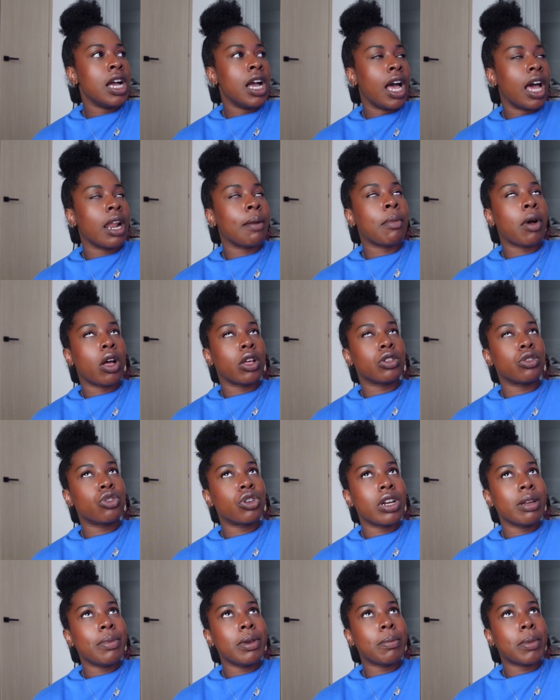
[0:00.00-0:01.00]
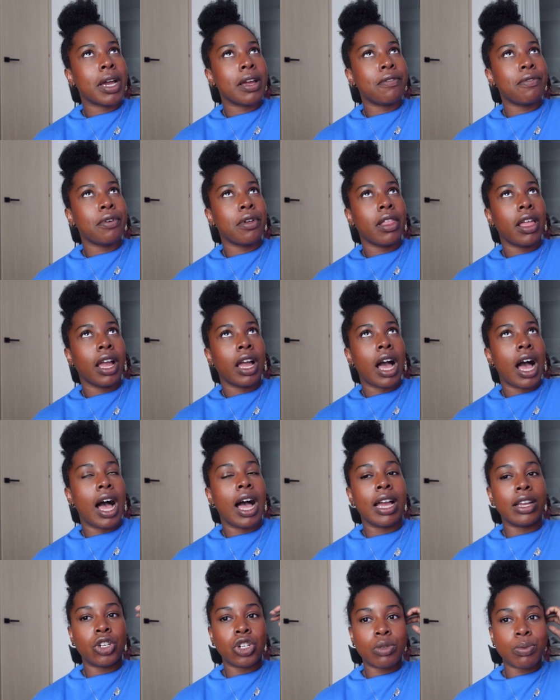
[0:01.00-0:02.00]
And I'm also trying to be mindful, like
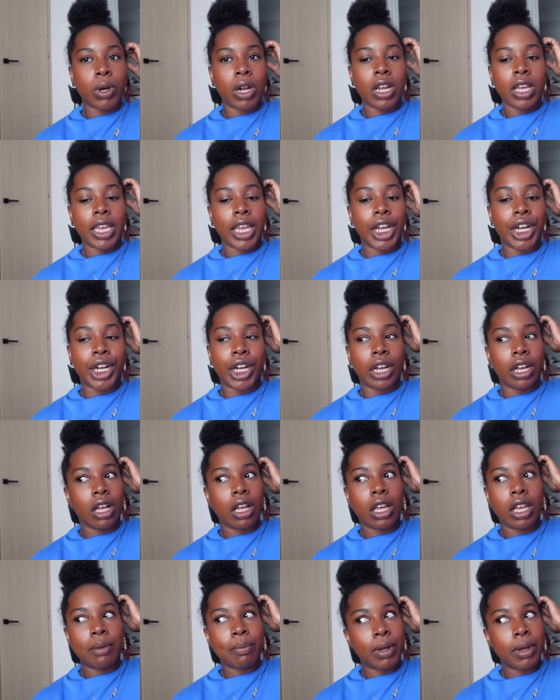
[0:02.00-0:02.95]
I just brought a carry-on,